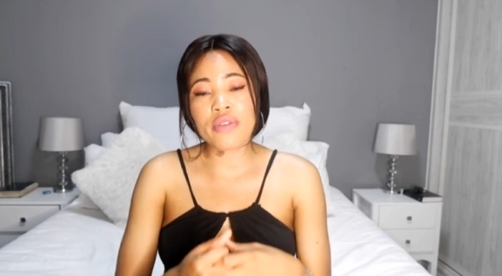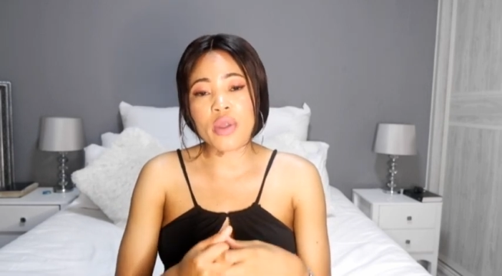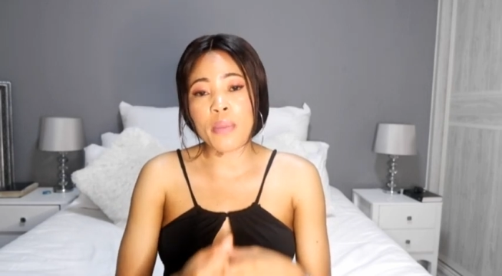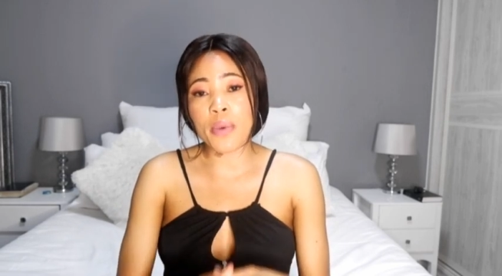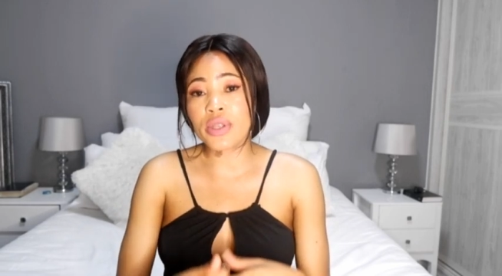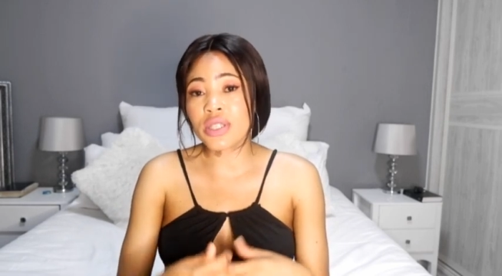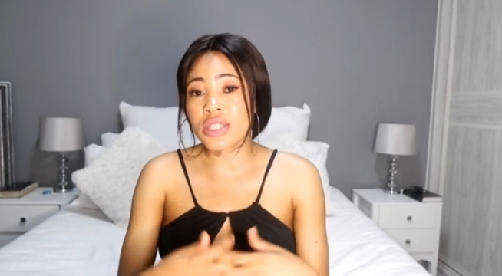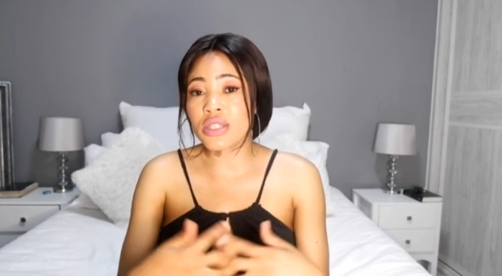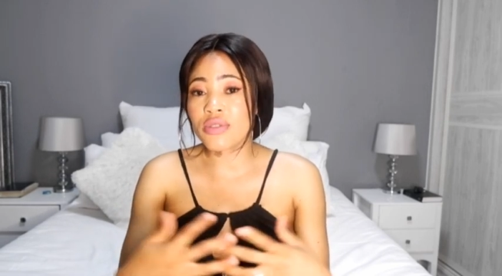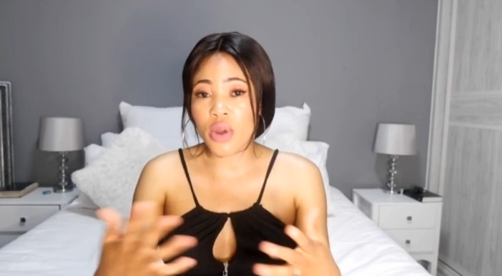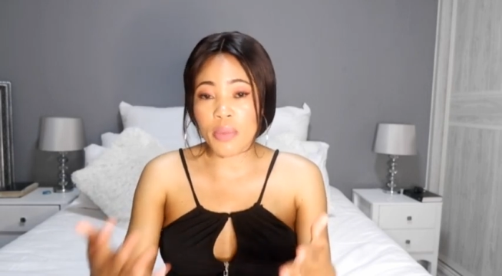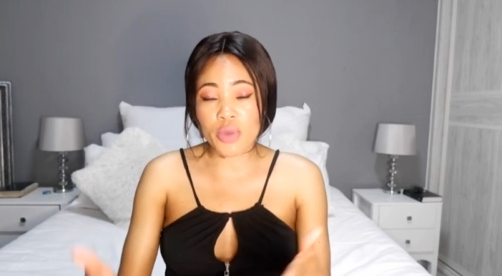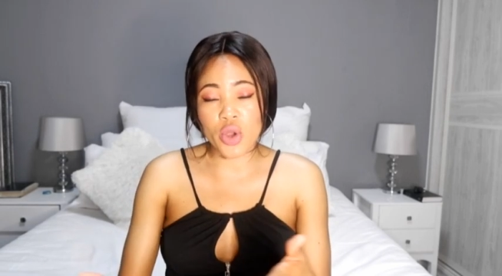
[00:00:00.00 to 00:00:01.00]
If the
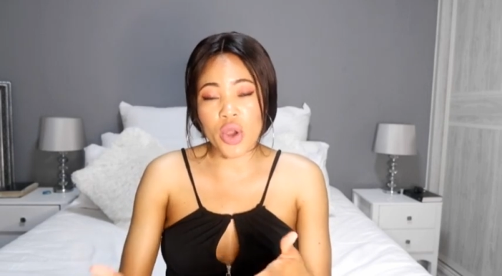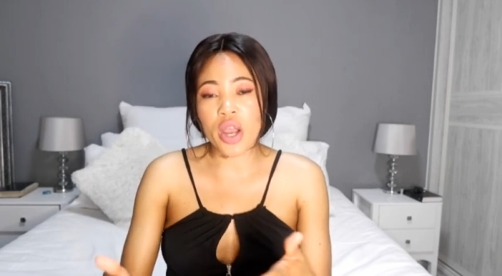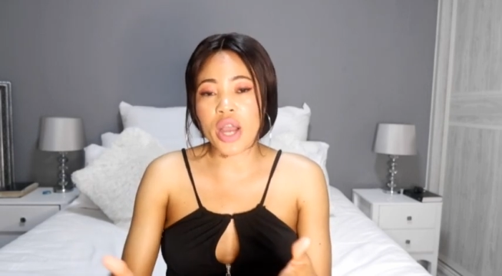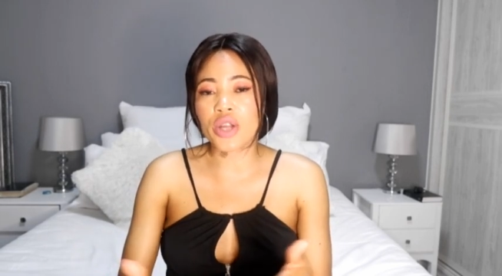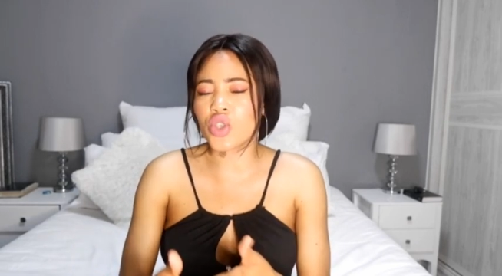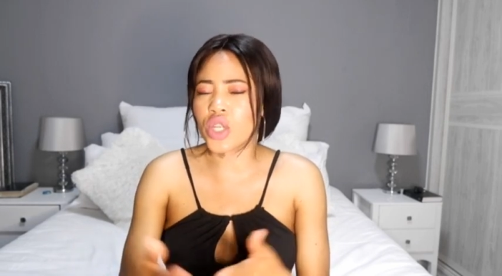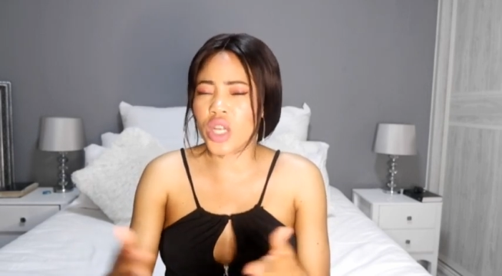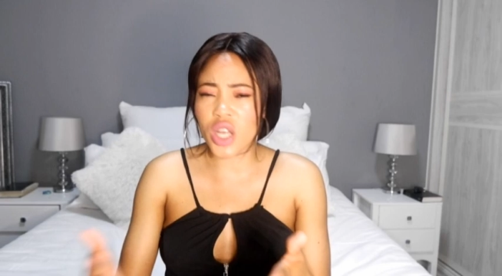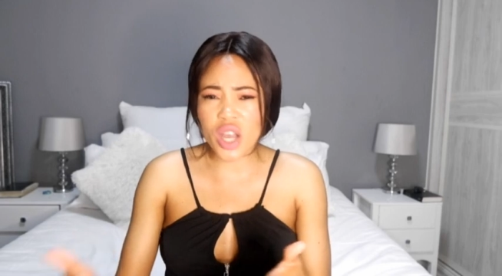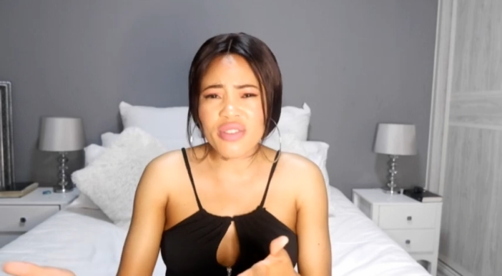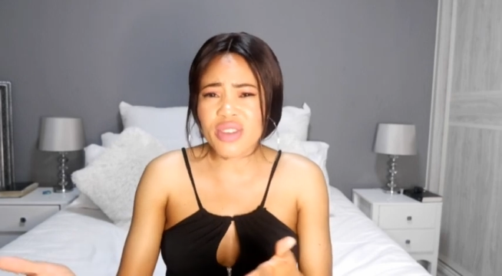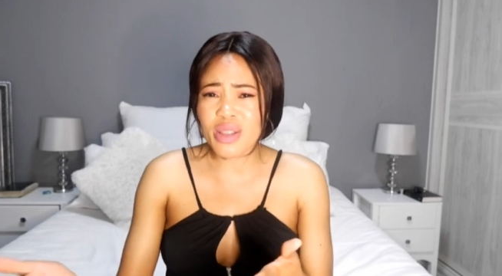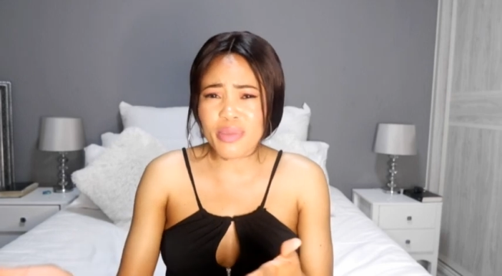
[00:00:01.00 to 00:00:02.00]
person's from your country,
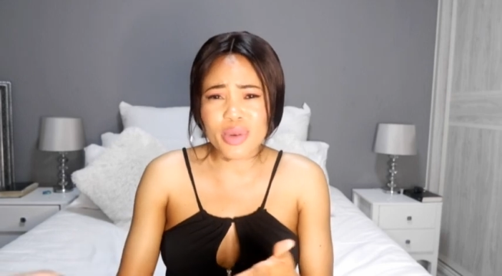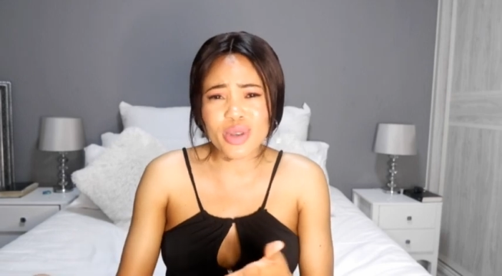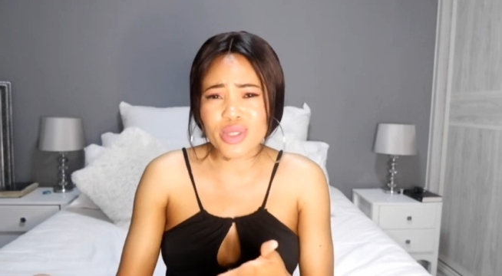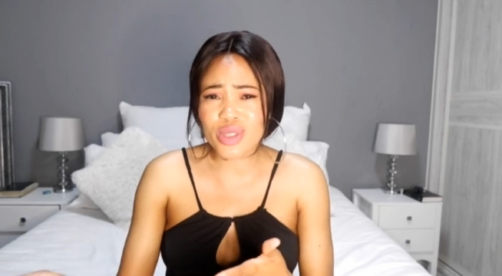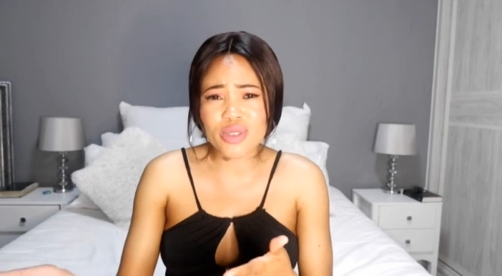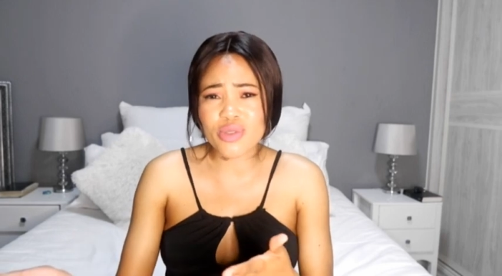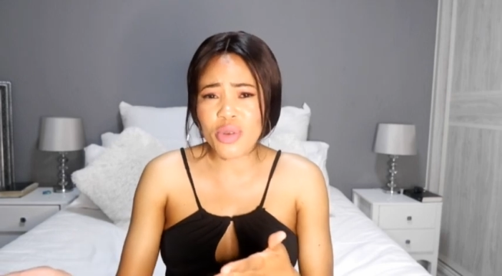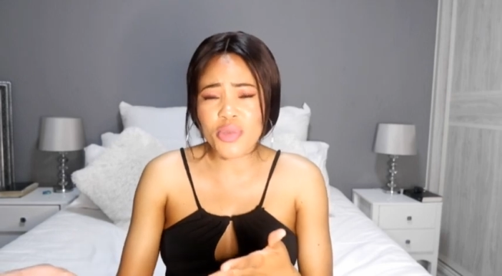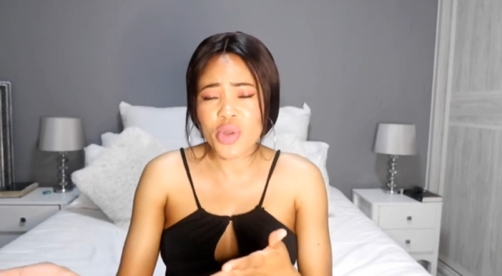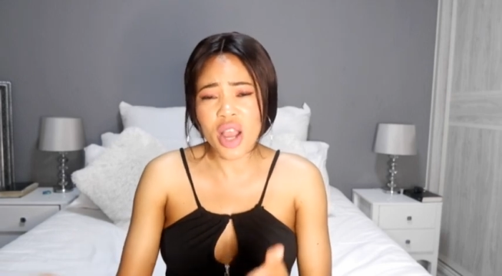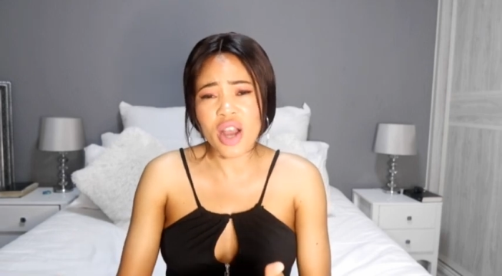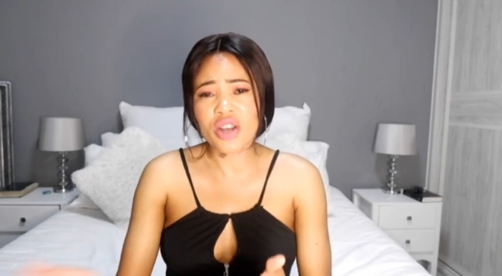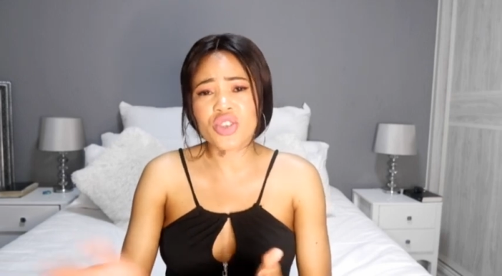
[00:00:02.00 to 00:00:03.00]
go for the person who's
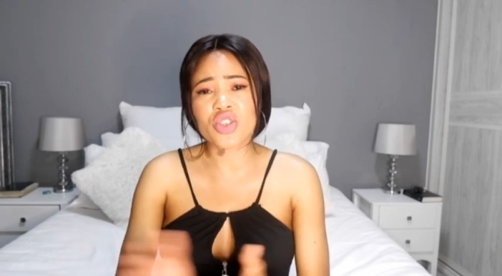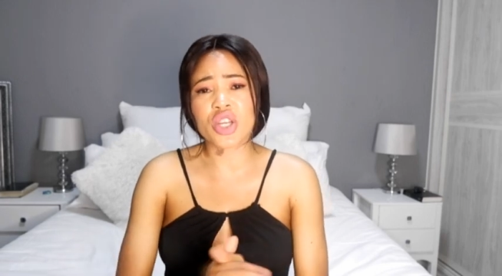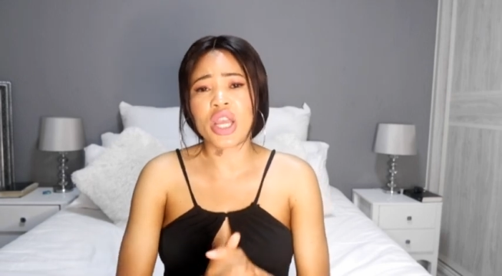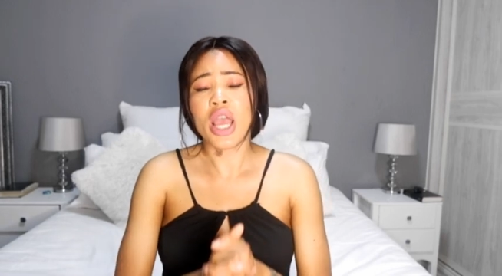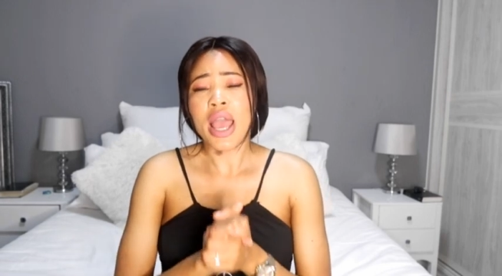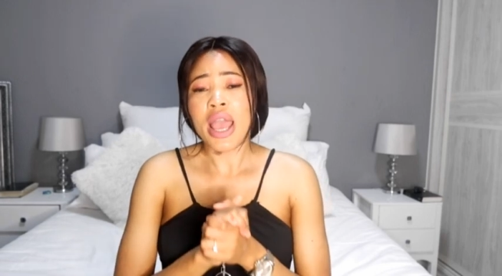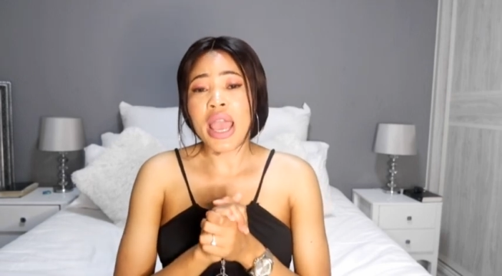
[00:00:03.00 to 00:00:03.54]
from your country,